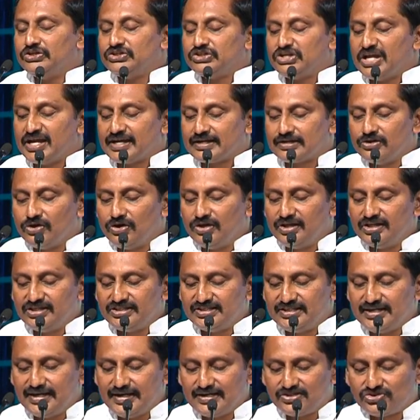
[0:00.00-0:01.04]

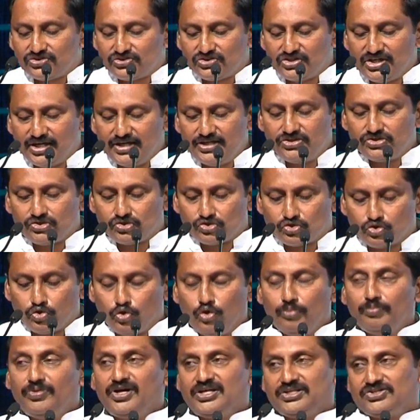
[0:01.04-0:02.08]
Technology has changed so
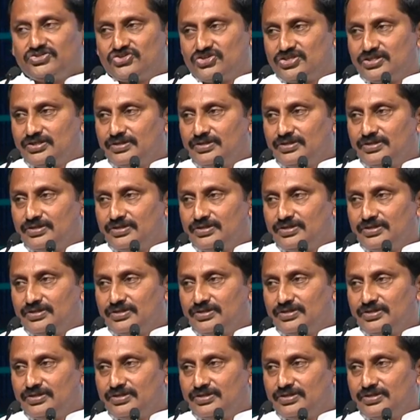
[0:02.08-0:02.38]
much.